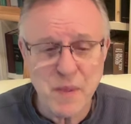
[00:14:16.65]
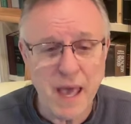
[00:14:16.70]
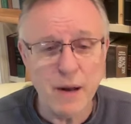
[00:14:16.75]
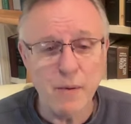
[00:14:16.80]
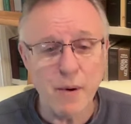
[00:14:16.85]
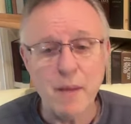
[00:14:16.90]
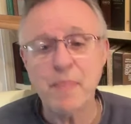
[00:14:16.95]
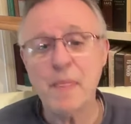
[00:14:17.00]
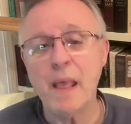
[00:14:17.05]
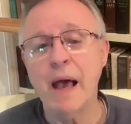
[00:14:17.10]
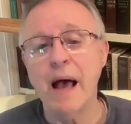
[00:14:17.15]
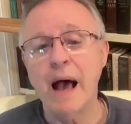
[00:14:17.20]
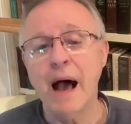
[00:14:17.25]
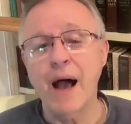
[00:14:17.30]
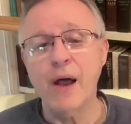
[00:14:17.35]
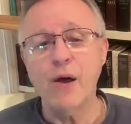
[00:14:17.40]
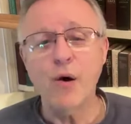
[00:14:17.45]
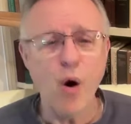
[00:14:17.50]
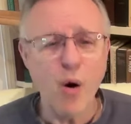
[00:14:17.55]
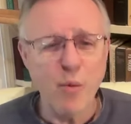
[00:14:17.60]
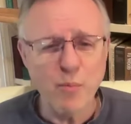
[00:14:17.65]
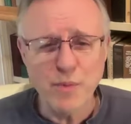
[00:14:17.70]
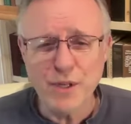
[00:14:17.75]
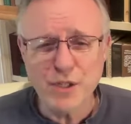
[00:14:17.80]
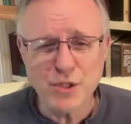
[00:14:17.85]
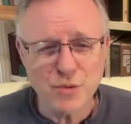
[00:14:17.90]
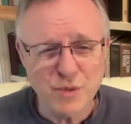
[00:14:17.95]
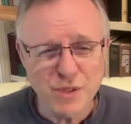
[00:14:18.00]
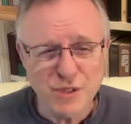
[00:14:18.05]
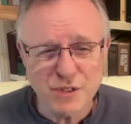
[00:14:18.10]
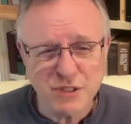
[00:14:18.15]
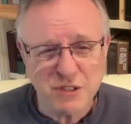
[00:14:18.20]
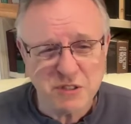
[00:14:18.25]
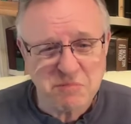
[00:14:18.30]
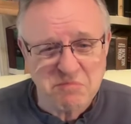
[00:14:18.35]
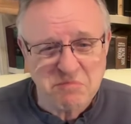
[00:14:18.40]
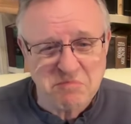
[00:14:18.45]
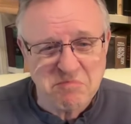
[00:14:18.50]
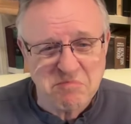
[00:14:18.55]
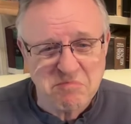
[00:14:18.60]
Anyway, I hope this
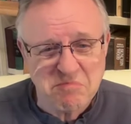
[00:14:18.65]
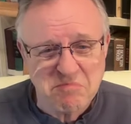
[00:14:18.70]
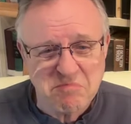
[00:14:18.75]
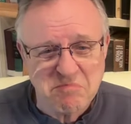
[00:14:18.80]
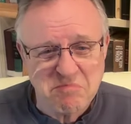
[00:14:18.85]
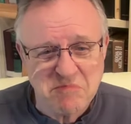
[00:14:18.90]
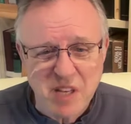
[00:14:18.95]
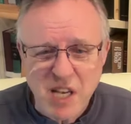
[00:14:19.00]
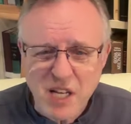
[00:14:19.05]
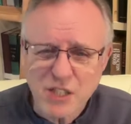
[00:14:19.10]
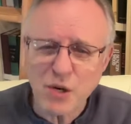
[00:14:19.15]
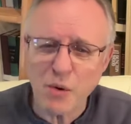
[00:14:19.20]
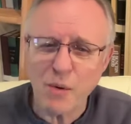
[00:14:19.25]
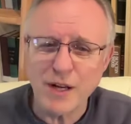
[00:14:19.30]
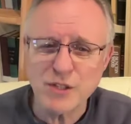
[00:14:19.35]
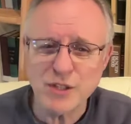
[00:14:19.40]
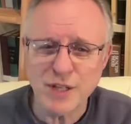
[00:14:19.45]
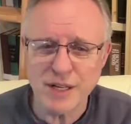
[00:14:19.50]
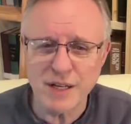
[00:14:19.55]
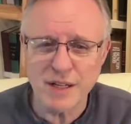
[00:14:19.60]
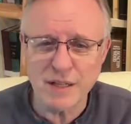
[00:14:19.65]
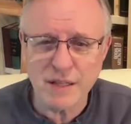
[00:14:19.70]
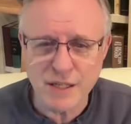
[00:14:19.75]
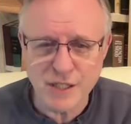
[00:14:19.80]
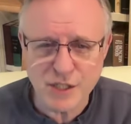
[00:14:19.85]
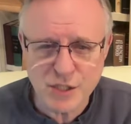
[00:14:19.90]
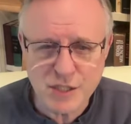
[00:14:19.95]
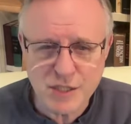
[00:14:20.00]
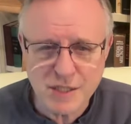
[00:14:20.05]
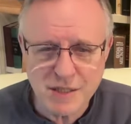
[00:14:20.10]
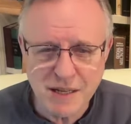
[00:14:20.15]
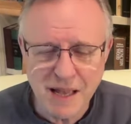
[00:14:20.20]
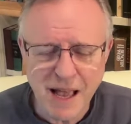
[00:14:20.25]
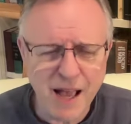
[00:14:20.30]
was interesting, at least.